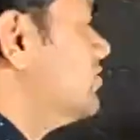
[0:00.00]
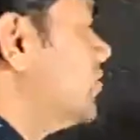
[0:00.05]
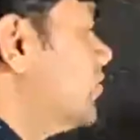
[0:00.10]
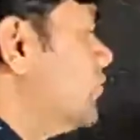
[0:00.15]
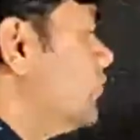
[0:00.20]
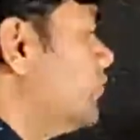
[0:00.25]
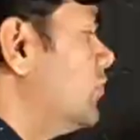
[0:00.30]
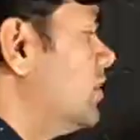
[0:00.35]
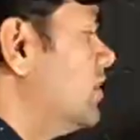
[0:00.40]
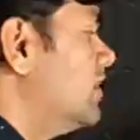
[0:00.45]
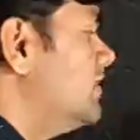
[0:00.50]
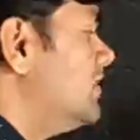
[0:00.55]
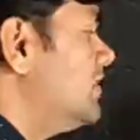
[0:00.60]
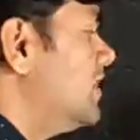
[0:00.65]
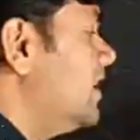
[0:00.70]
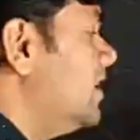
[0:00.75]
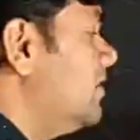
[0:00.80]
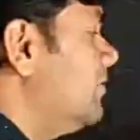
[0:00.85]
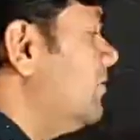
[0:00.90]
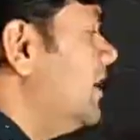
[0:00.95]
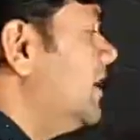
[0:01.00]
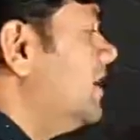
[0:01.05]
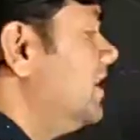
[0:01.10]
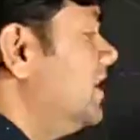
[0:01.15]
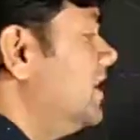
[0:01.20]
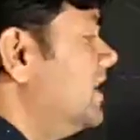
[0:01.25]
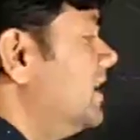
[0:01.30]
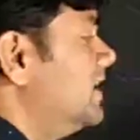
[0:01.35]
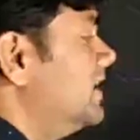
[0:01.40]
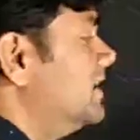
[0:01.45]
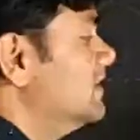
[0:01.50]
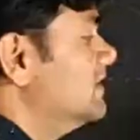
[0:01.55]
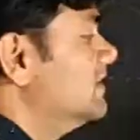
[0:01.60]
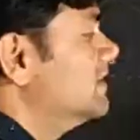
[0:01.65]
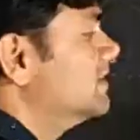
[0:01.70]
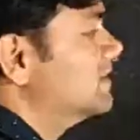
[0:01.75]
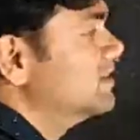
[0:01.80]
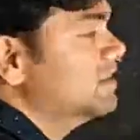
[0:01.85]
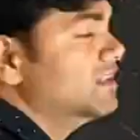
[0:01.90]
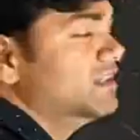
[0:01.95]
So first statement
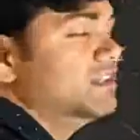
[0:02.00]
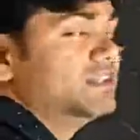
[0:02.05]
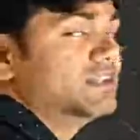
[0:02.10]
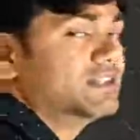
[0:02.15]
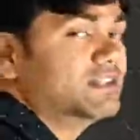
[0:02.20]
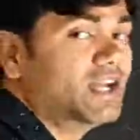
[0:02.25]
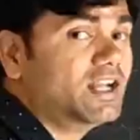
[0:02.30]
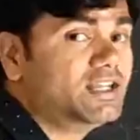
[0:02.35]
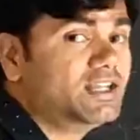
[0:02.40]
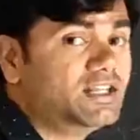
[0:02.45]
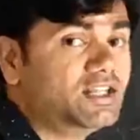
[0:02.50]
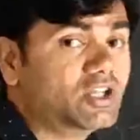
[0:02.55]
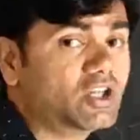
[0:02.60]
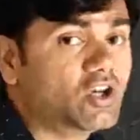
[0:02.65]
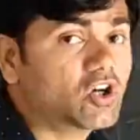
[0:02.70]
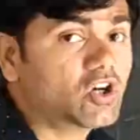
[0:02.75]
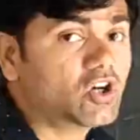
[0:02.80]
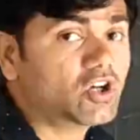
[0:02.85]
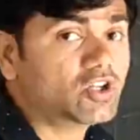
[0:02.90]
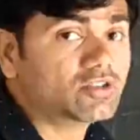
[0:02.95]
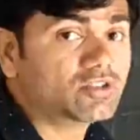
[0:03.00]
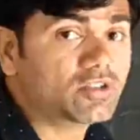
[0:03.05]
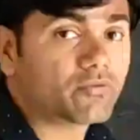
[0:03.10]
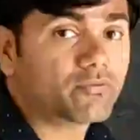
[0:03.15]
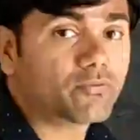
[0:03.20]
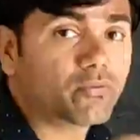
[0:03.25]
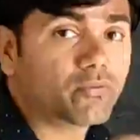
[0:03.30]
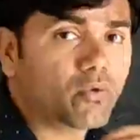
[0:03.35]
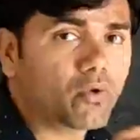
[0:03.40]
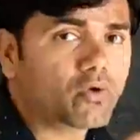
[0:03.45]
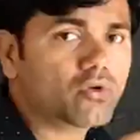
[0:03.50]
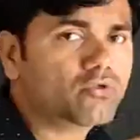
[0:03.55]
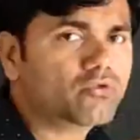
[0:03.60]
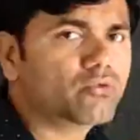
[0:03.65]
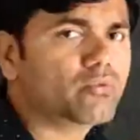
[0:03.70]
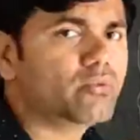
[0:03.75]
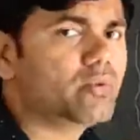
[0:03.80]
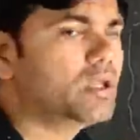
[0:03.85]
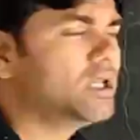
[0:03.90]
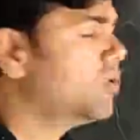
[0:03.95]
is that the
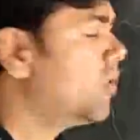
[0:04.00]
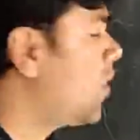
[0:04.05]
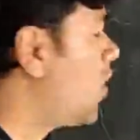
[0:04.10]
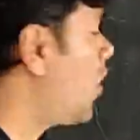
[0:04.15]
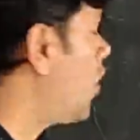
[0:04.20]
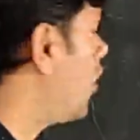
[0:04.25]
force will